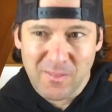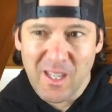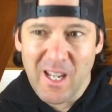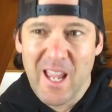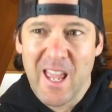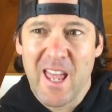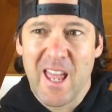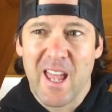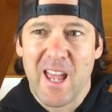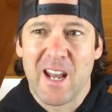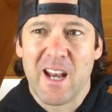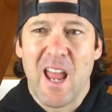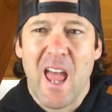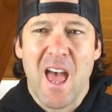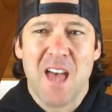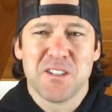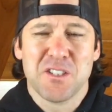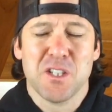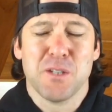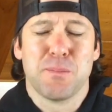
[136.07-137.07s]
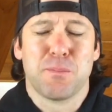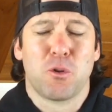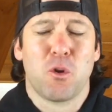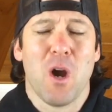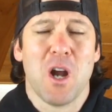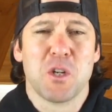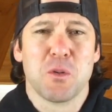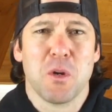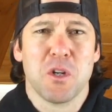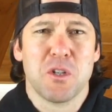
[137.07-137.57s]
and as this
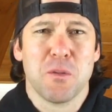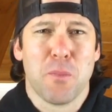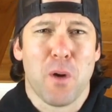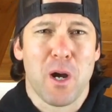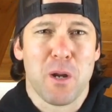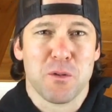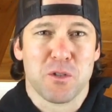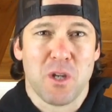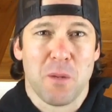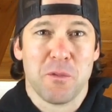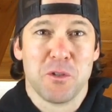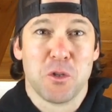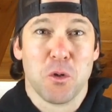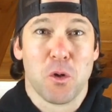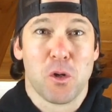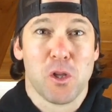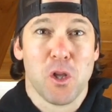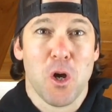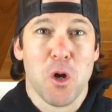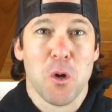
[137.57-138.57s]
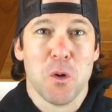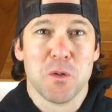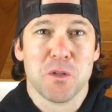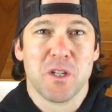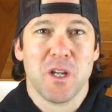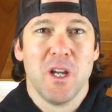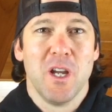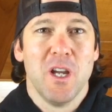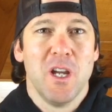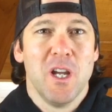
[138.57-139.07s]
graduation party was coming to a
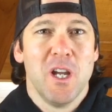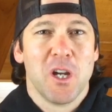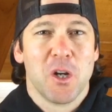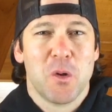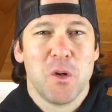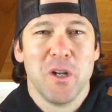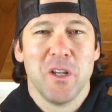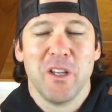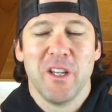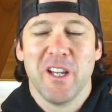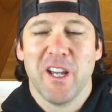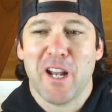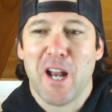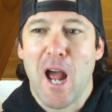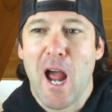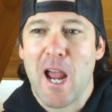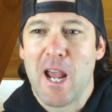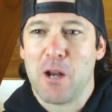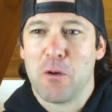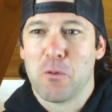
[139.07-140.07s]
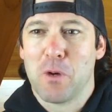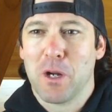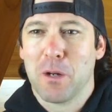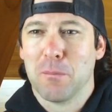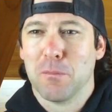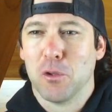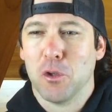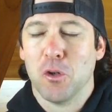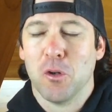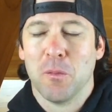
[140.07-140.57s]
close, Quealy and I and
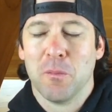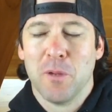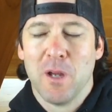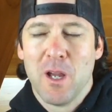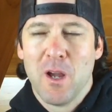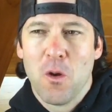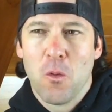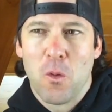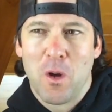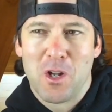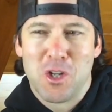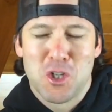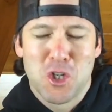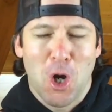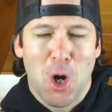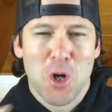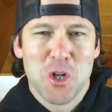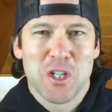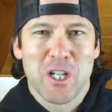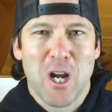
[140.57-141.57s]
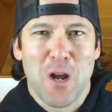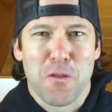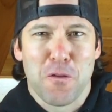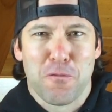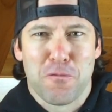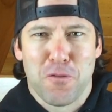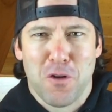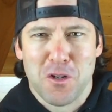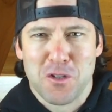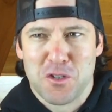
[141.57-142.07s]
Ringbloom went charging out the
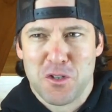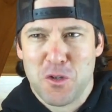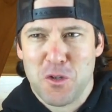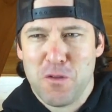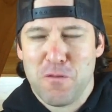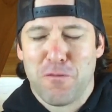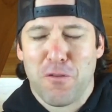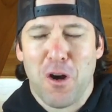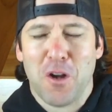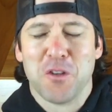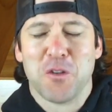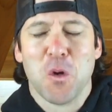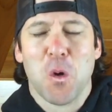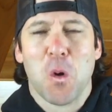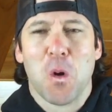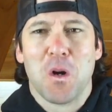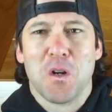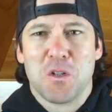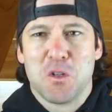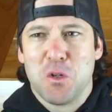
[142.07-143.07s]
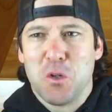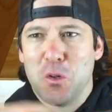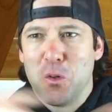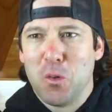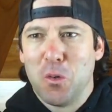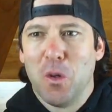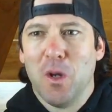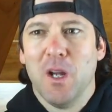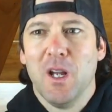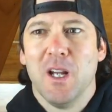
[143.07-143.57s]
front door
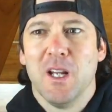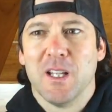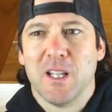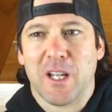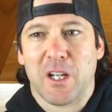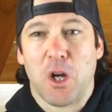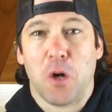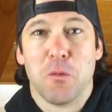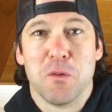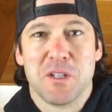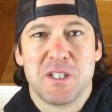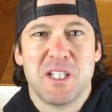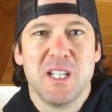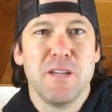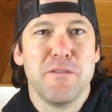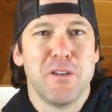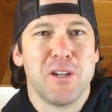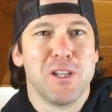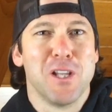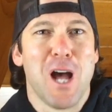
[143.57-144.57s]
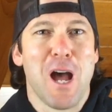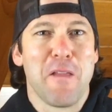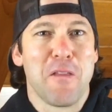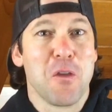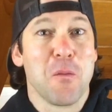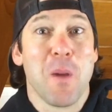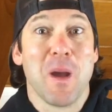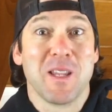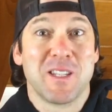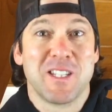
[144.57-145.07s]
to like a receiving line that
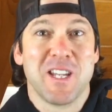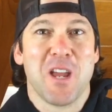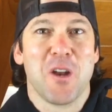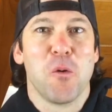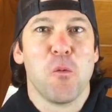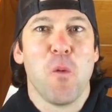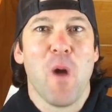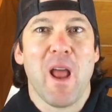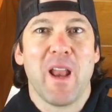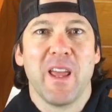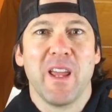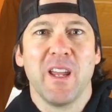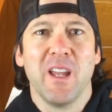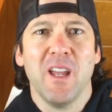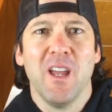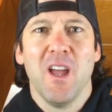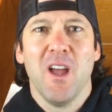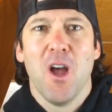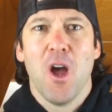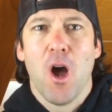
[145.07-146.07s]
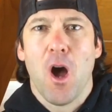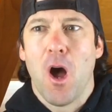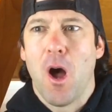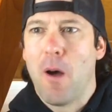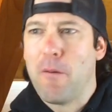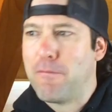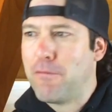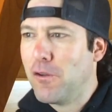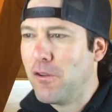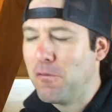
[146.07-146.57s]
you might see at a wedding,
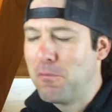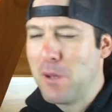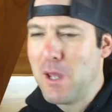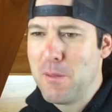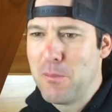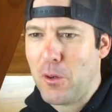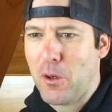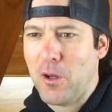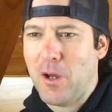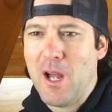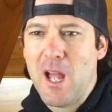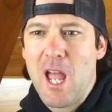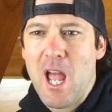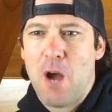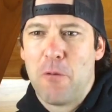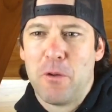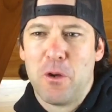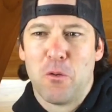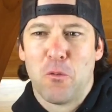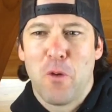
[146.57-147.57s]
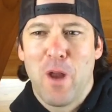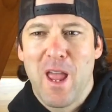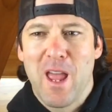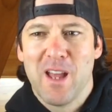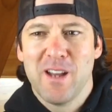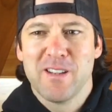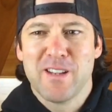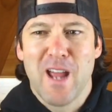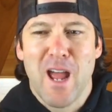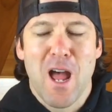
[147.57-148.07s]
full of people. And we
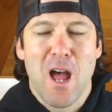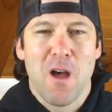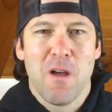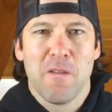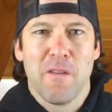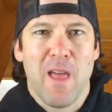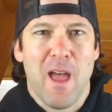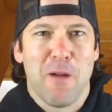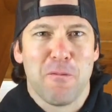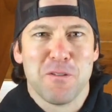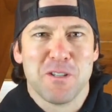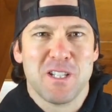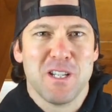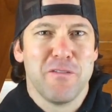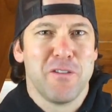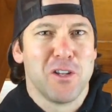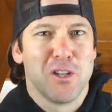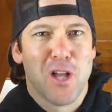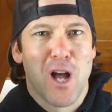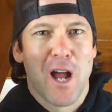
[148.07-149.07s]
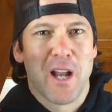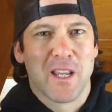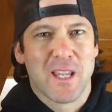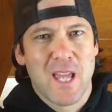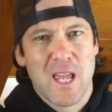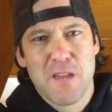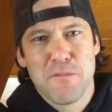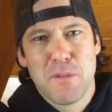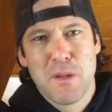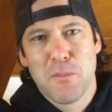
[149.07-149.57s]
ran down that receiving line and
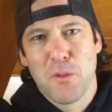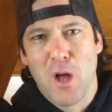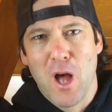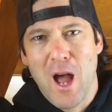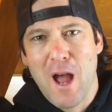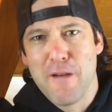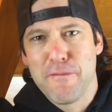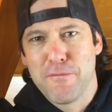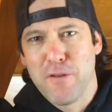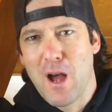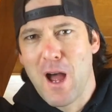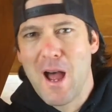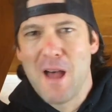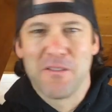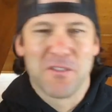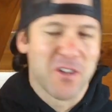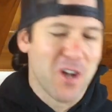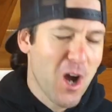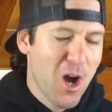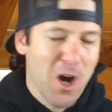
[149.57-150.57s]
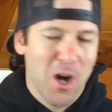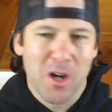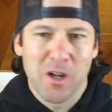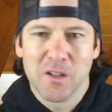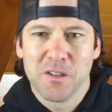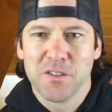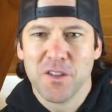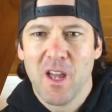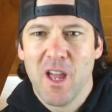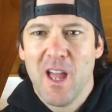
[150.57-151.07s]
gave people high fives and
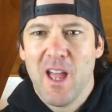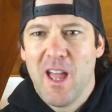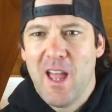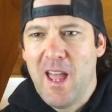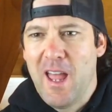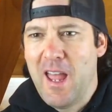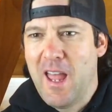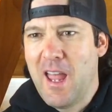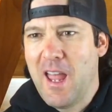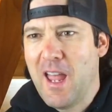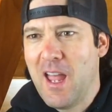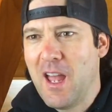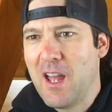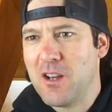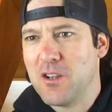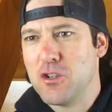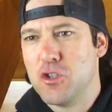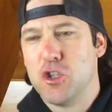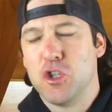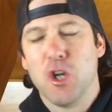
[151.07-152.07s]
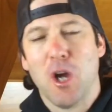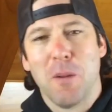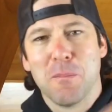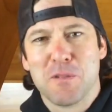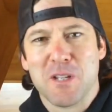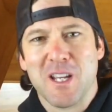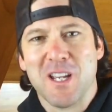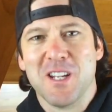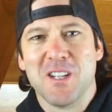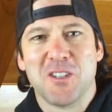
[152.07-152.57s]
hugs and
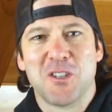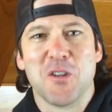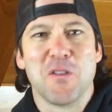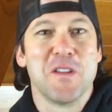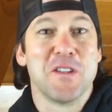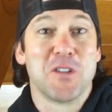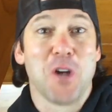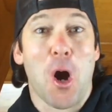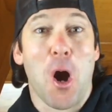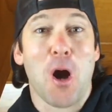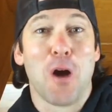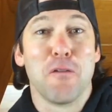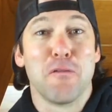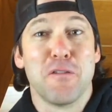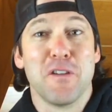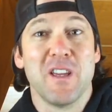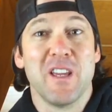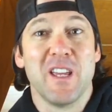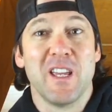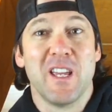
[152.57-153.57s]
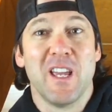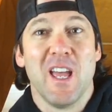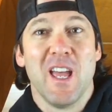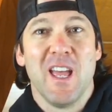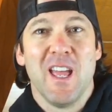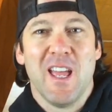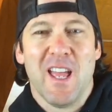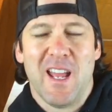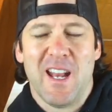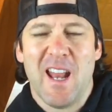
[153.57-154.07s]
jumped into this RV
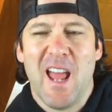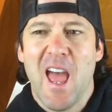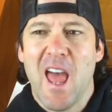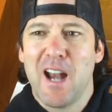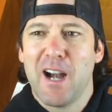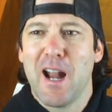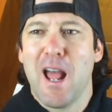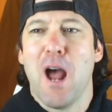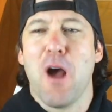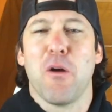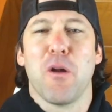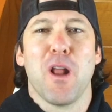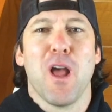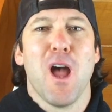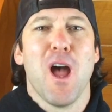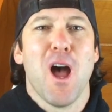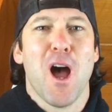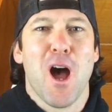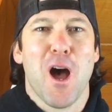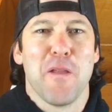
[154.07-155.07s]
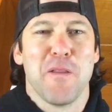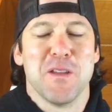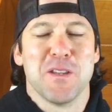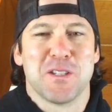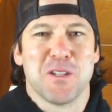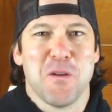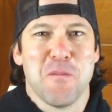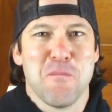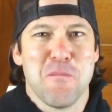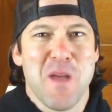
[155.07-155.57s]
and headed out on
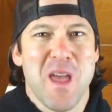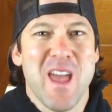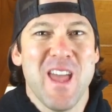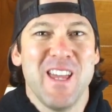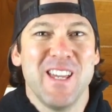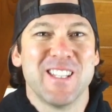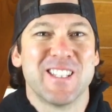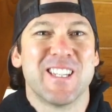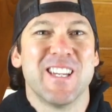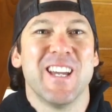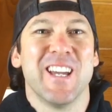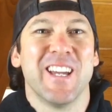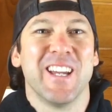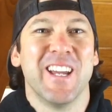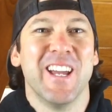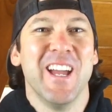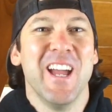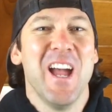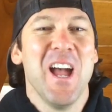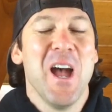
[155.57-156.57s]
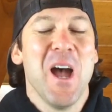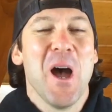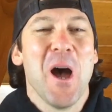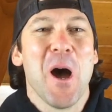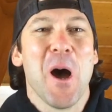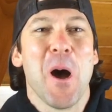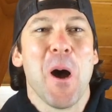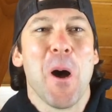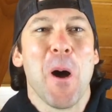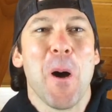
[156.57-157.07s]
this amazing
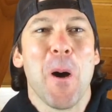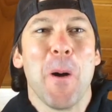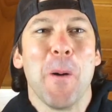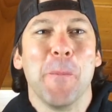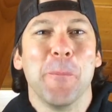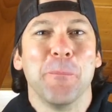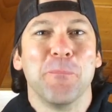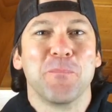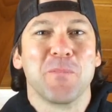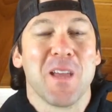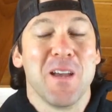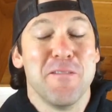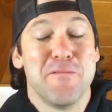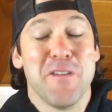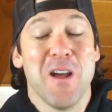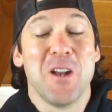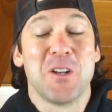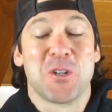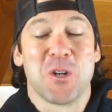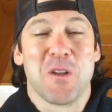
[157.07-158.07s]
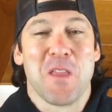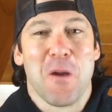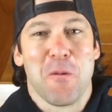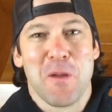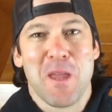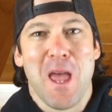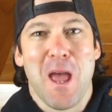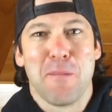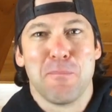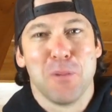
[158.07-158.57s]
adventure that
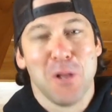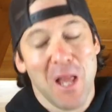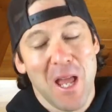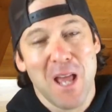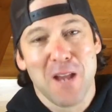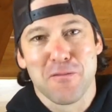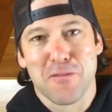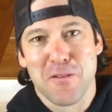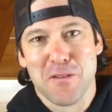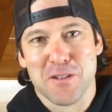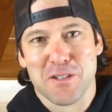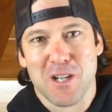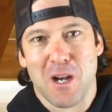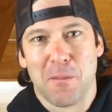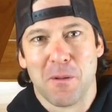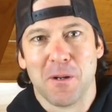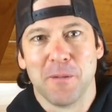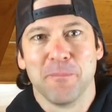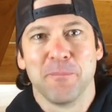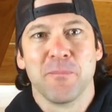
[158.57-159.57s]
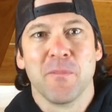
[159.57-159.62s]
we had planned for the summer.